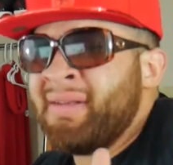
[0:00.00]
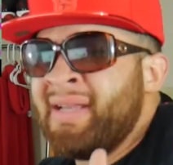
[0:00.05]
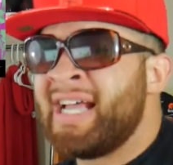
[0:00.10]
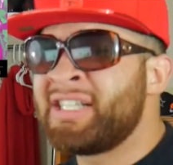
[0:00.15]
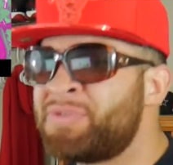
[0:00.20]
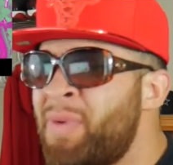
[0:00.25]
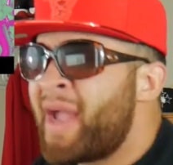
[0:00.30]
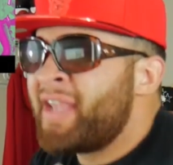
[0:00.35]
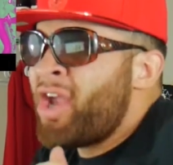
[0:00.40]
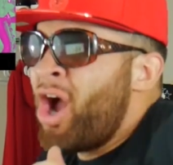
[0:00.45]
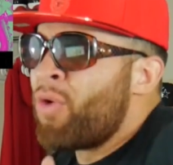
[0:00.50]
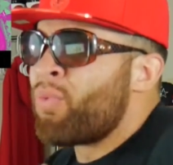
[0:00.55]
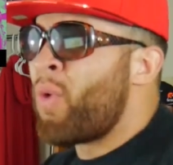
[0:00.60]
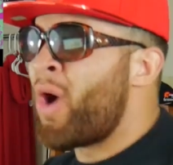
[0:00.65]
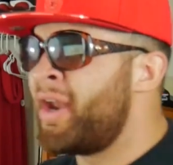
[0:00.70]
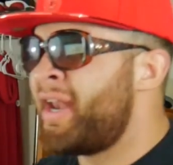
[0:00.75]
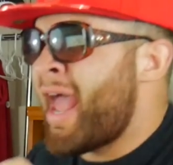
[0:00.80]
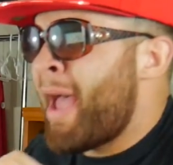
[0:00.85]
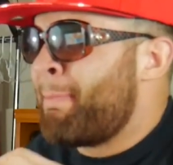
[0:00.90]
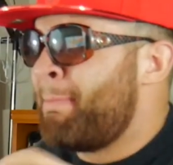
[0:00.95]
That's why y'all
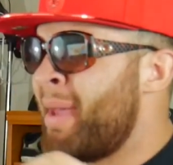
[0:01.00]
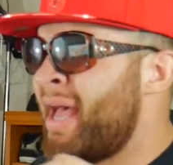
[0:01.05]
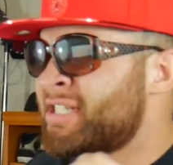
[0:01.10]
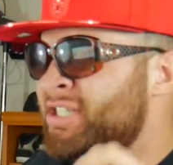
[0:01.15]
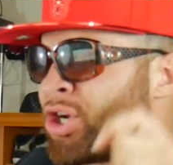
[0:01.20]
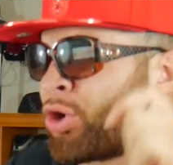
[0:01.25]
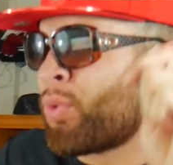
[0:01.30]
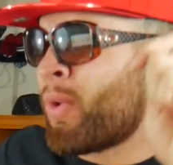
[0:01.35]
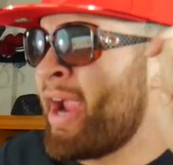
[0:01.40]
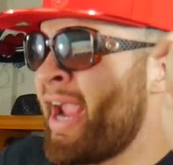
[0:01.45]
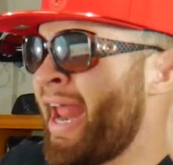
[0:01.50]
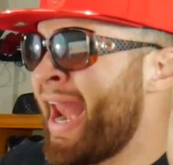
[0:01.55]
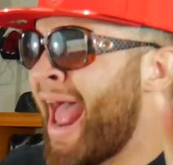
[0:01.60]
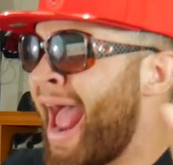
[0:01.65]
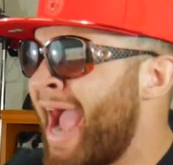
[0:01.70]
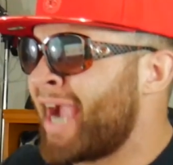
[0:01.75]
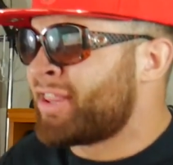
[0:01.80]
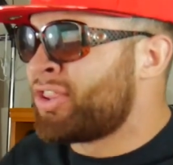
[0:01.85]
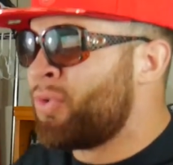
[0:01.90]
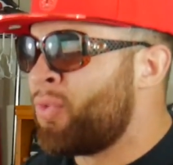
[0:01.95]
won that Best Korean
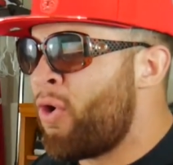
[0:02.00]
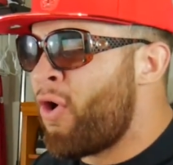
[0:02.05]
Act